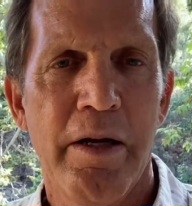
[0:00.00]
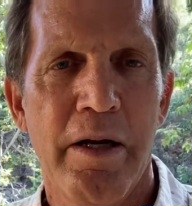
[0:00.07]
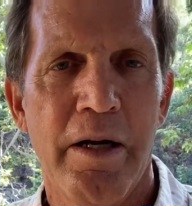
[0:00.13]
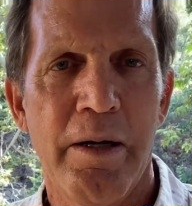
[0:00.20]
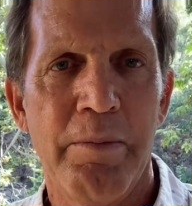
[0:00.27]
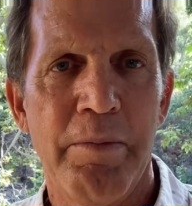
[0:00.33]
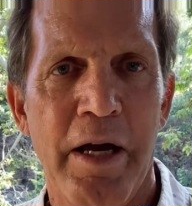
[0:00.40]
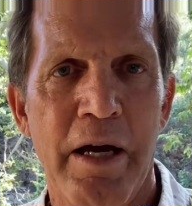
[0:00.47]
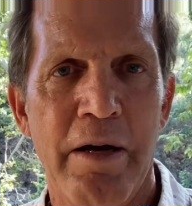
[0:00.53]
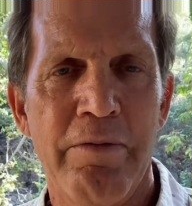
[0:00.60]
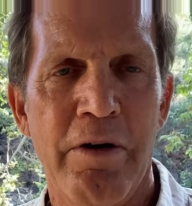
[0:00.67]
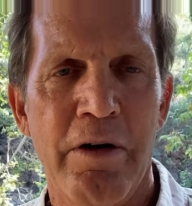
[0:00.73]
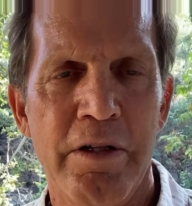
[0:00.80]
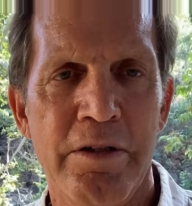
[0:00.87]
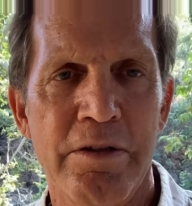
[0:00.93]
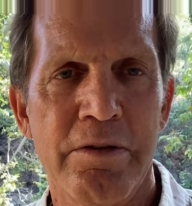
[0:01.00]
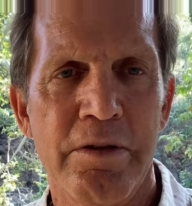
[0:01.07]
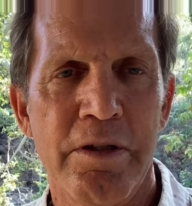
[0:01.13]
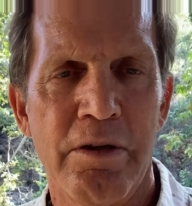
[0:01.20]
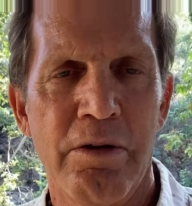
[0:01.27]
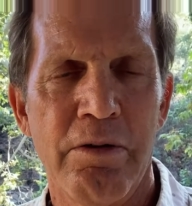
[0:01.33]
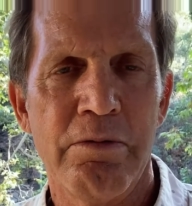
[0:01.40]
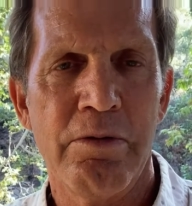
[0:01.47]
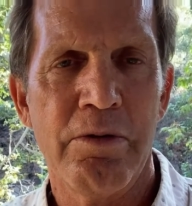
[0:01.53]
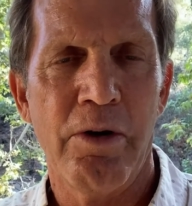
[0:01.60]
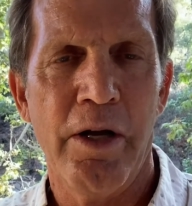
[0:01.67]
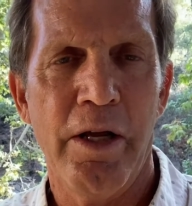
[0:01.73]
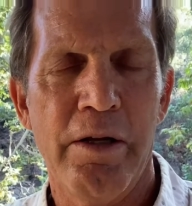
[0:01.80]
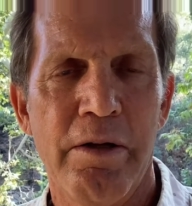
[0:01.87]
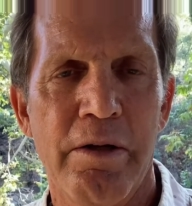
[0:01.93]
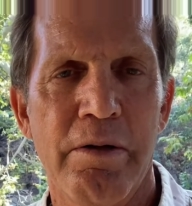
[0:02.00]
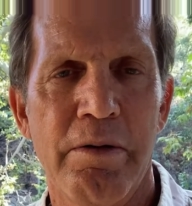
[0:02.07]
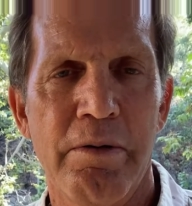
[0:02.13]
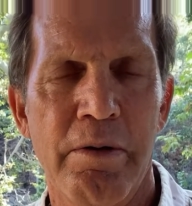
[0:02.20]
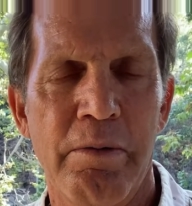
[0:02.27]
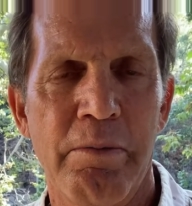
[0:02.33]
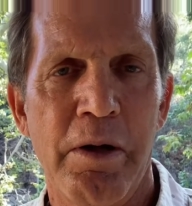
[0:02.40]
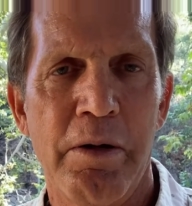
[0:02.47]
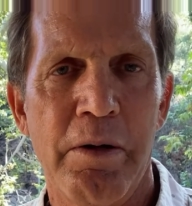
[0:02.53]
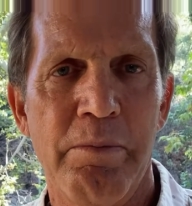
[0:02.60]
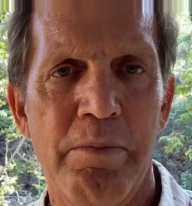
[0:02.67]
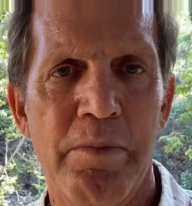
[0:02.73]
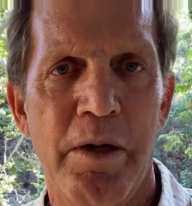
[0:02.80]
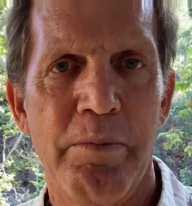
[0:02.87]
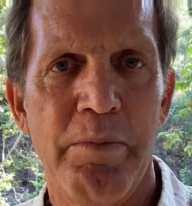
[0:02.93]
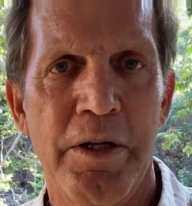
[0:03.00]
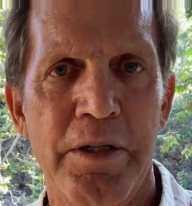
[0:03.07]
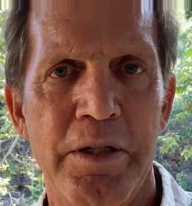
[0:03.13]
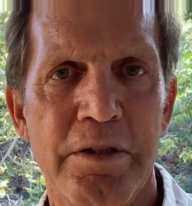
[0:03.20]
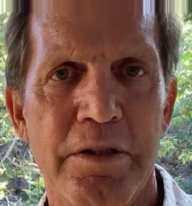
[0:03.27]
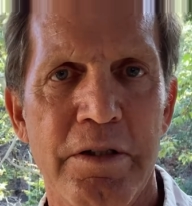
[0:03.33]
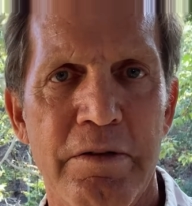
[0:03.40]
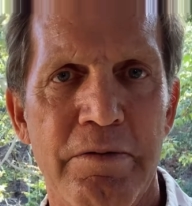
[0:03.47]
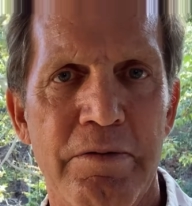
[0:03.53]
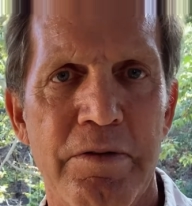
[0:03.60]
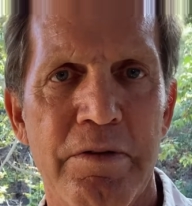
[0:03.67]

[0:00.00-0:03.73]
have all this great abundance of